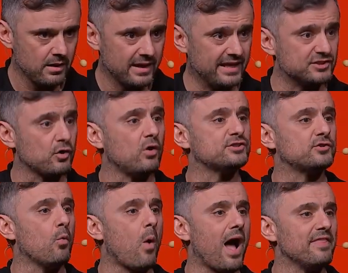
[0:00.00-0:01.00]
It is also
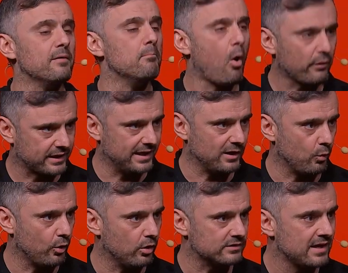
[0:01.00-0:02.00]
why the marketing
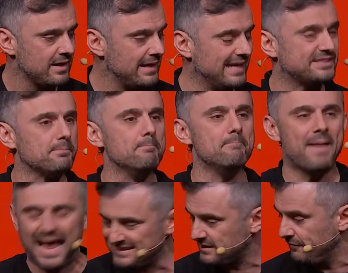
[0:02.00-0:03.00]
world is
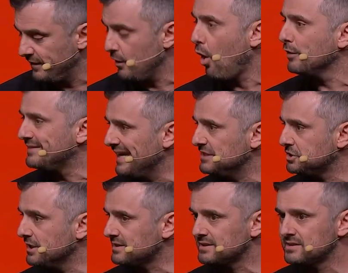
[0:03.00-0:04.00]
massively
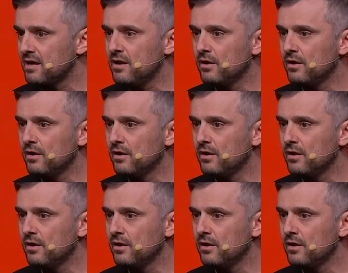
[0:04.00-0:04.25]
audacious.